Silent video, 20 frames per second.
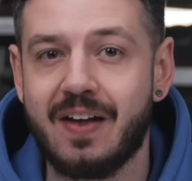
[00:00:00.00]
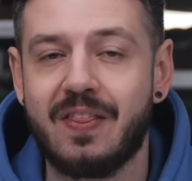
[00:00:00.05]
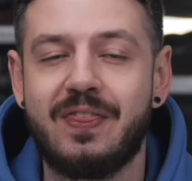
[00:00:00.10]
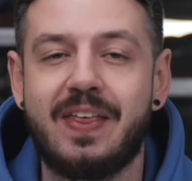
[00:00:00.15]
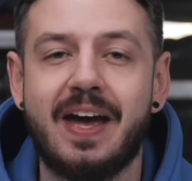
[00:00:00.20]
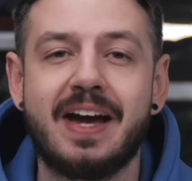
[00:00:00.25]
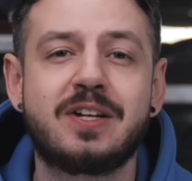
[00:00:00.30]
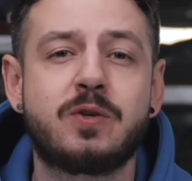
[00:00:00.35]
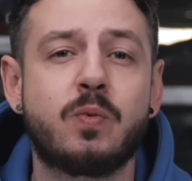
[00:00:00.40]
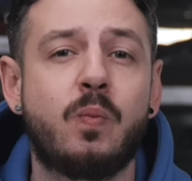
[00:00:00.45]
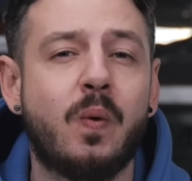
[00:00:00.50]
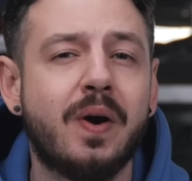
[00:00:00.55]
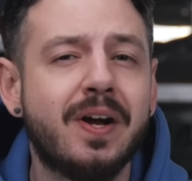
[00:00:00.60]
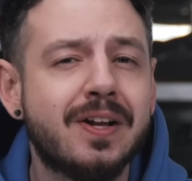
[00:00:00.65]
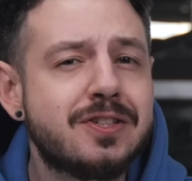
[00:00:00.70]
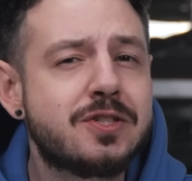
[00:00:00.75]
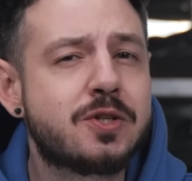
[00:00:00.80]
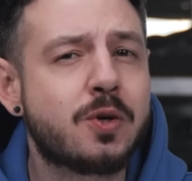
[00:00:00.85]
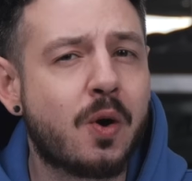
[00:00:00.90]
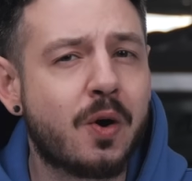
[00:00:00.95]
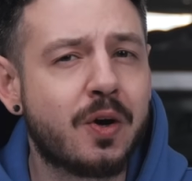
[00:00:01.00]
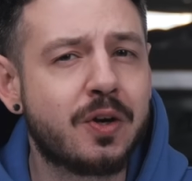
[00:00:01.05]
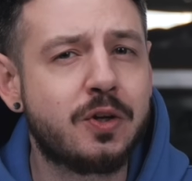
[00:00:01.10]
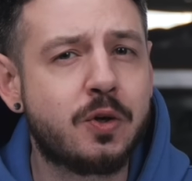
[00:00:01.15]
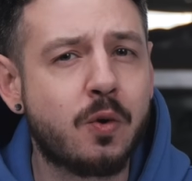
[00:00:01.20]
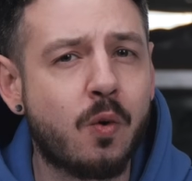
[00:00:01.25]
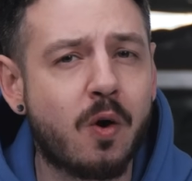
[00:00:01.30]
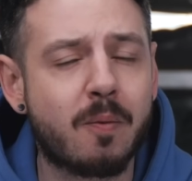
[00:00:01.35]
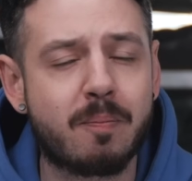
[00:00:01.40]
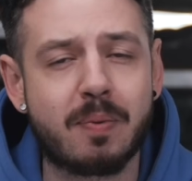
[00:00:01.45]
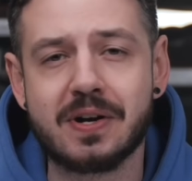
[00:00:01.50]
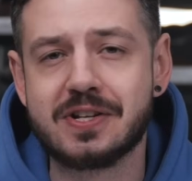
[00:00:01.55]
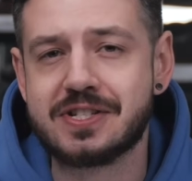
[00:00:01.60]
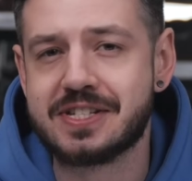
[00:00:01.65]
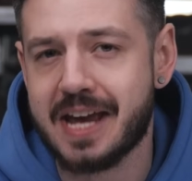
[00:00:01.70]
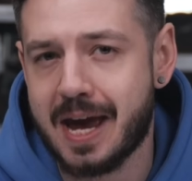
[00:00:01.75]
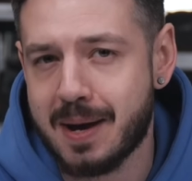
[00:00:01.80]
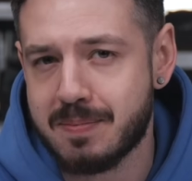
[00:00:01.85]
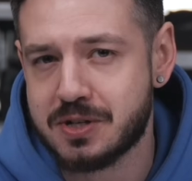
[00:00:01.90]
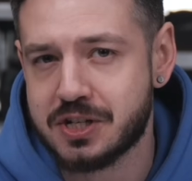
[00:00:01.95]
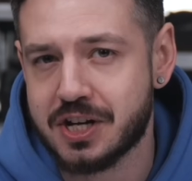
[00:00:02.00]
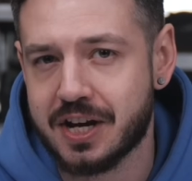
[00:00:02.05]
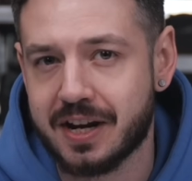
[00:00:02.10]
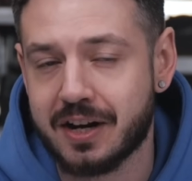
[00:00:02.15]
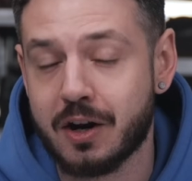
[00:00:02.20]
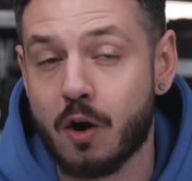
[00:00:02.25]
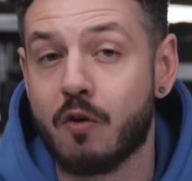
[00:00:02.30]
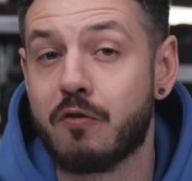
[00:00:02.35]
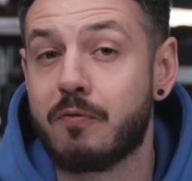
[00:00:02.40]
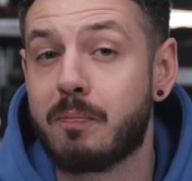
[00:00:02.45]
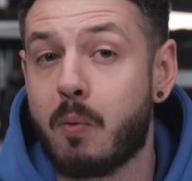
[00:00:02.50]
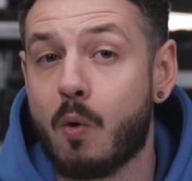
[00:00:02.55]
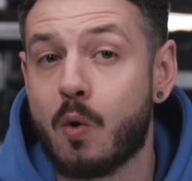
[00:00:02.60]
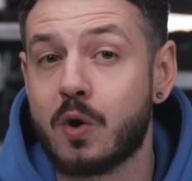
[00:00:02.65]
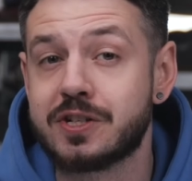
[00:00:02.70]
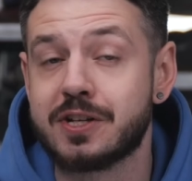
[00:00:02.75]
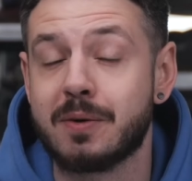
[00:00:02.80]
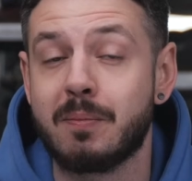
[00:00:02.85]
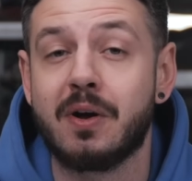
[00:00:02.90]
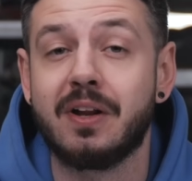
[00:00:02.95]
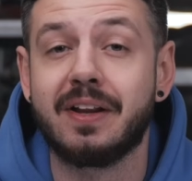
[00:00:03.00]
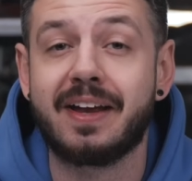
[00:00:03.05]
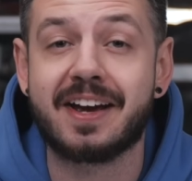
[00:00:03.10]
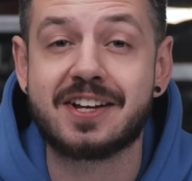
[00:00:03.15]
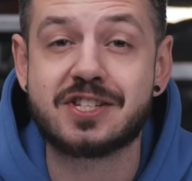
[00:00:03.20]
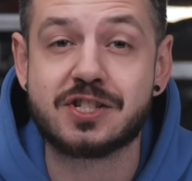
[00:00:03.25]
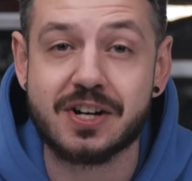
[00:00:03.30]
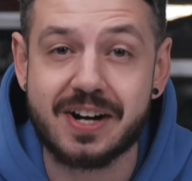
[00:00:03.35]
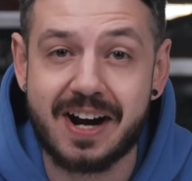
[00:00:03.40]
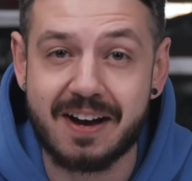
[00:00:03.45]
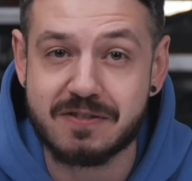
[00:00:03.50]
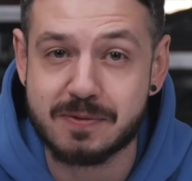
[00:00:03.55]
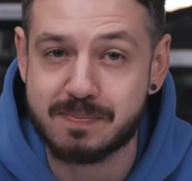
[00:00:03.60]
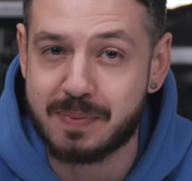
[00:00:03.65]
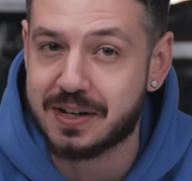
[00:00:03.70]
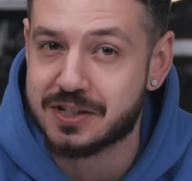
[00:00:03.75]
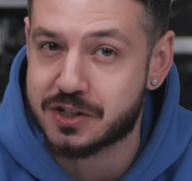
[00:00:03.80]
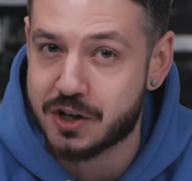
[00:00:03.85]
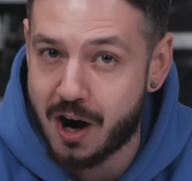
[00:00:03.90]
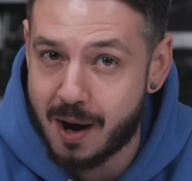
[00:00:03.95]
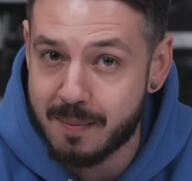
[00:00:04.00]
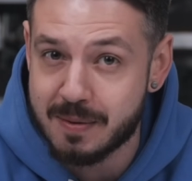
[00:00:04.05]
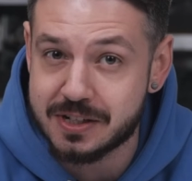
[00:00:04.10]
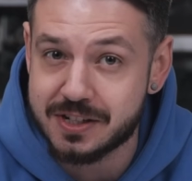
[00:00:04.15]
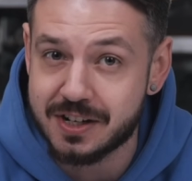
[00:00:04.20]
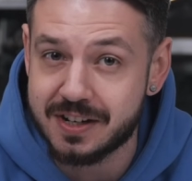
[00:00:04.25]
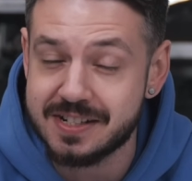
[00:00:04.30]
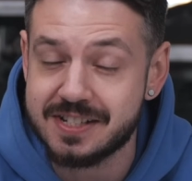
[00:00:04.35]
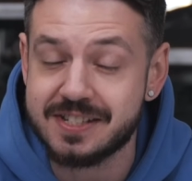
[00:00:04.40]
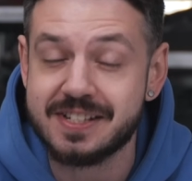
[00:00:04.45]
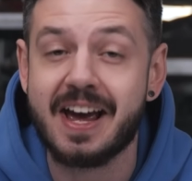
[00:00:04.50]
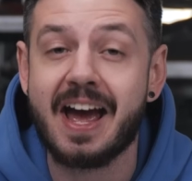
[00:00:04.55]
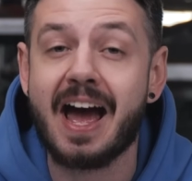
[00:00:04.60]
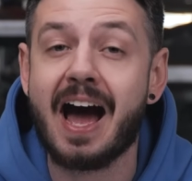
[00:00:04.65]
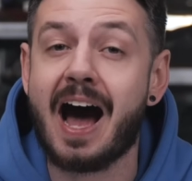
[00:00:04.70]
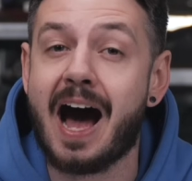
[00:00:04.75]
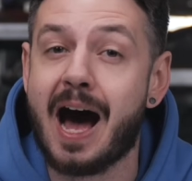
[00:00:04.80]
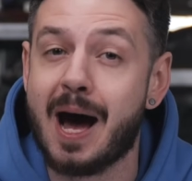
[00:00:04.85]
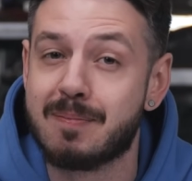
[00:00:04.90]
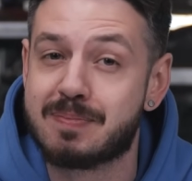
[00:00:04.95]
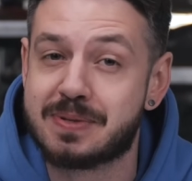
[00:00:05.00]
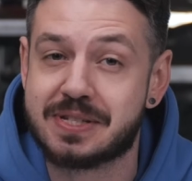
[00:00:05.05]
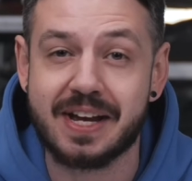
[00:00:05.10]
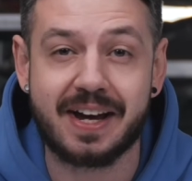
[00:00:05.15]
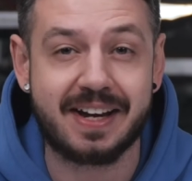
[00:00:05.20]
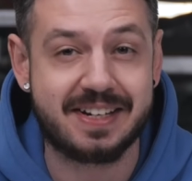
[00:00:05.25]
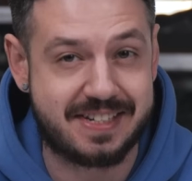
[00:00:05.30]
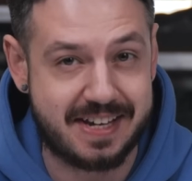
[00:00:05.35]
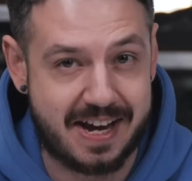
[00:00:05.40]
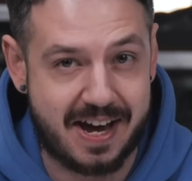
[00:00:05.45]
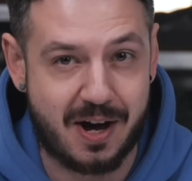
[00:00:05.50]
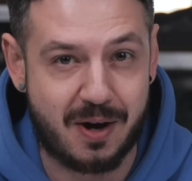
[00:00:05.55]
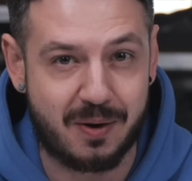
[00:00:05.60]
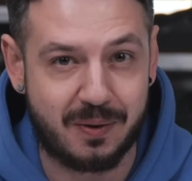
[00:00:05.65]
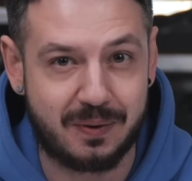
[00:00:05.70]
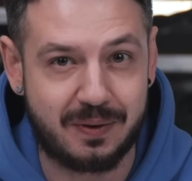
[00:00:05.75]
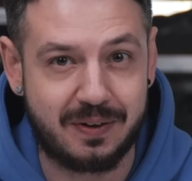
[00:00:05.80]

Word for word: that will turn your perception of portable XRF spectrometers upside down.